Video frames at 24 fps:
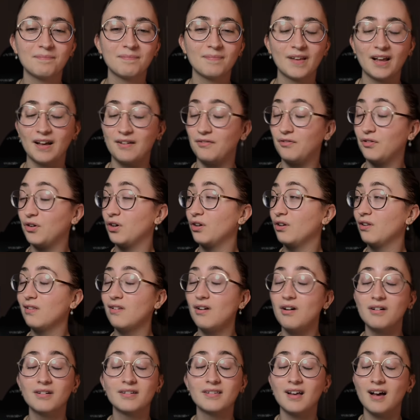And for a
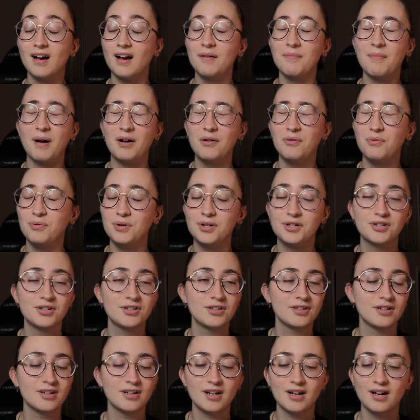long time, I
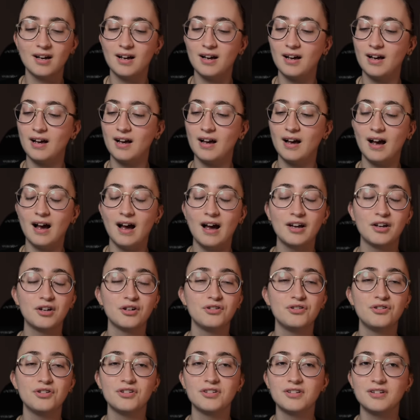wish I could
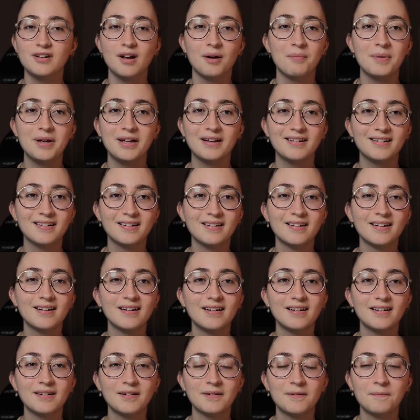just numb it,
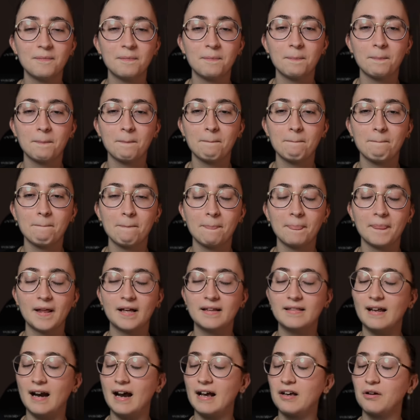
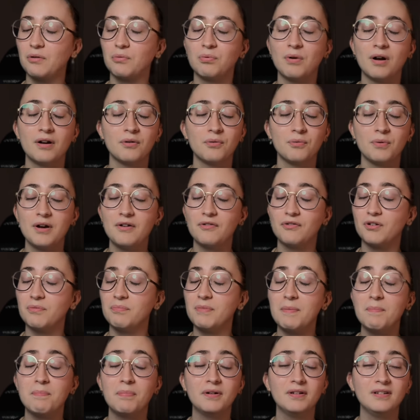that I could run away from
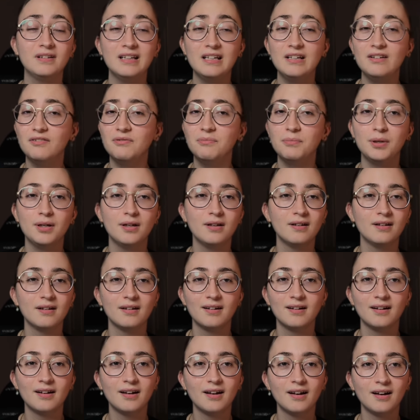it. Believe me,
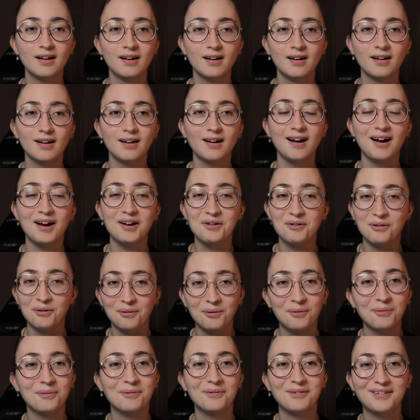I know.